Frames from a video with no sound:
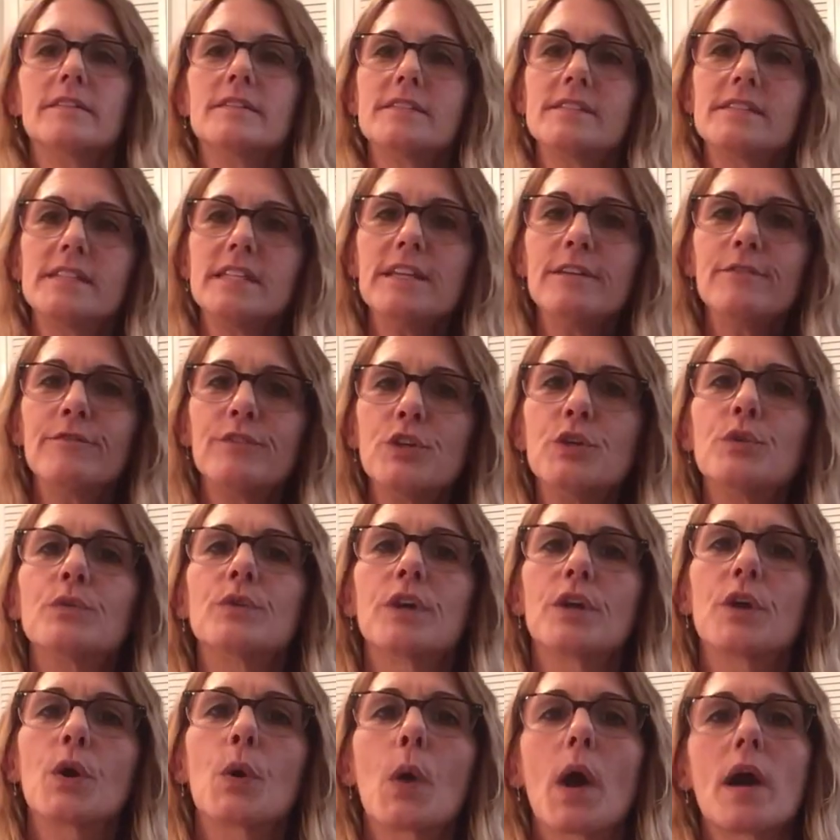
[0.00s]
See if you
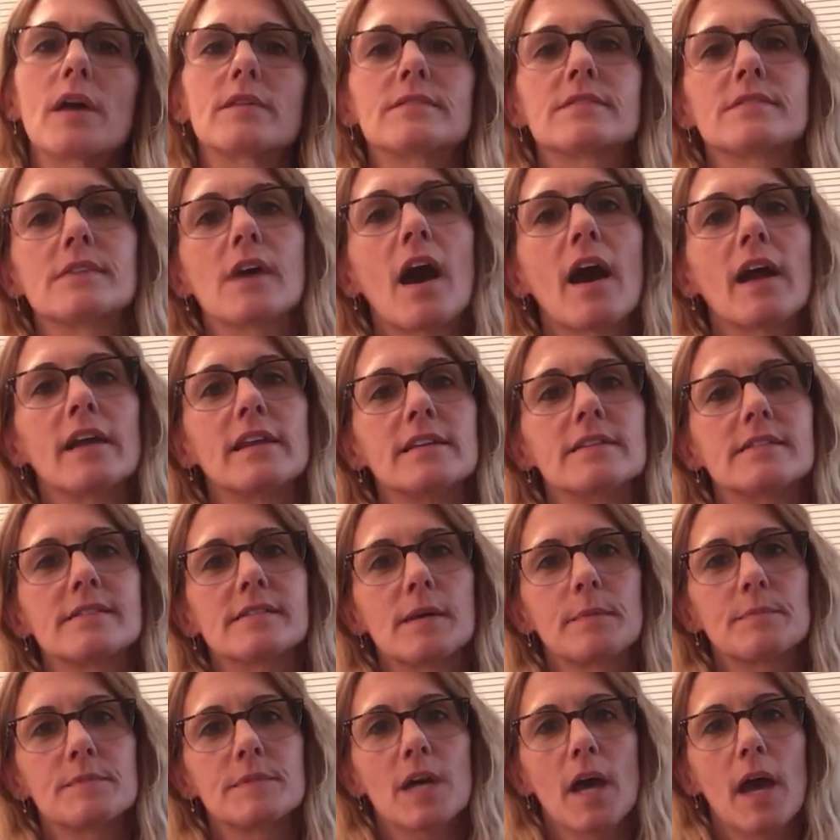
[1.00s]
can go outside at
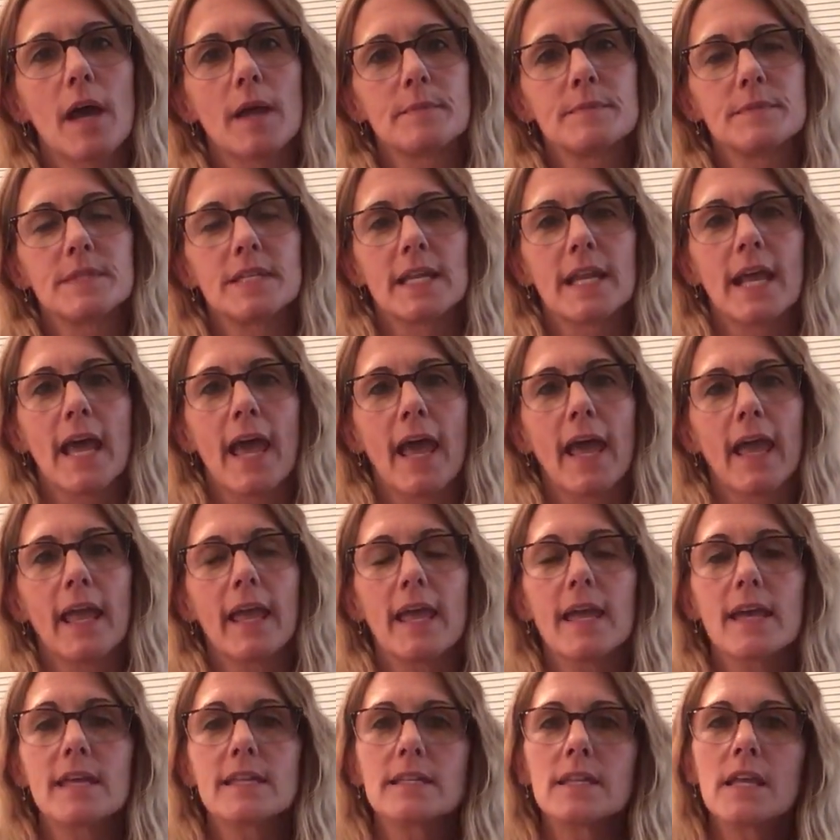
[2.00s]
some time
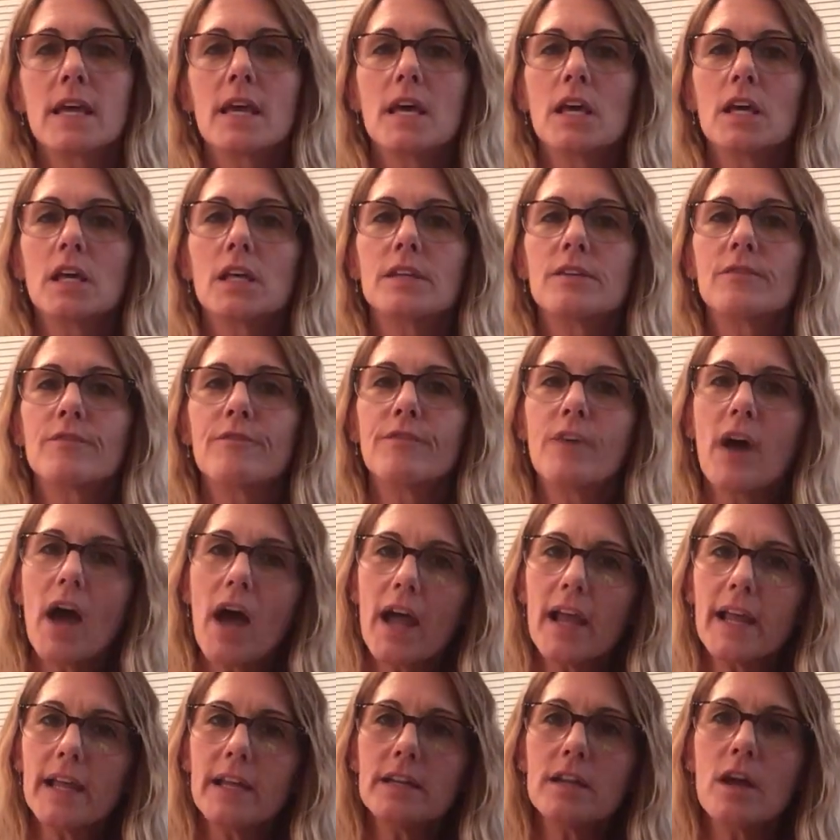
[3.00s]
today and
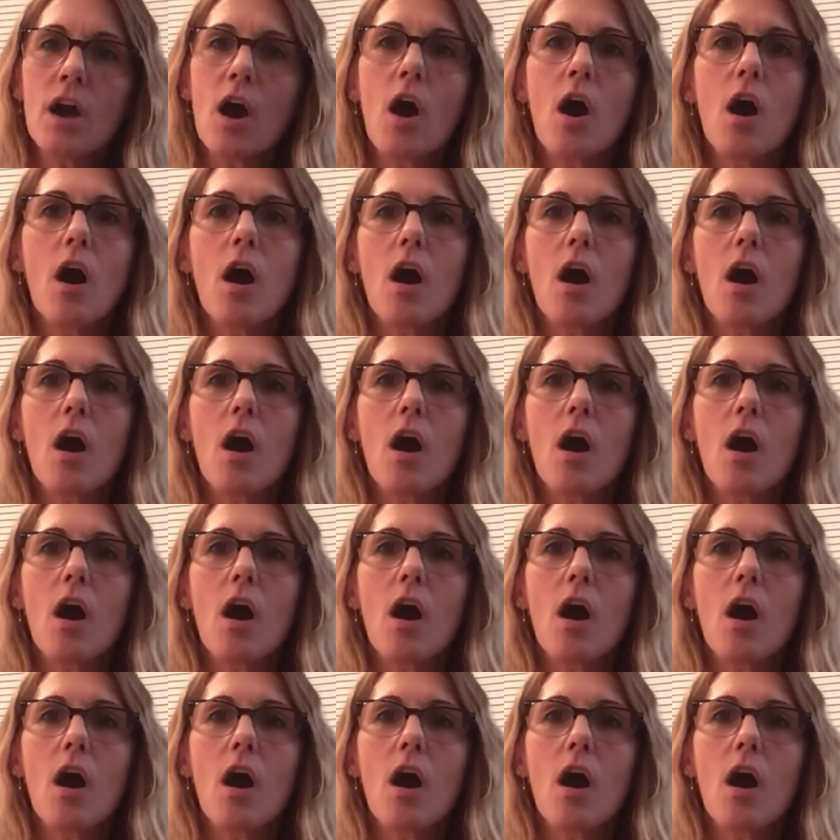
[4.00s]
find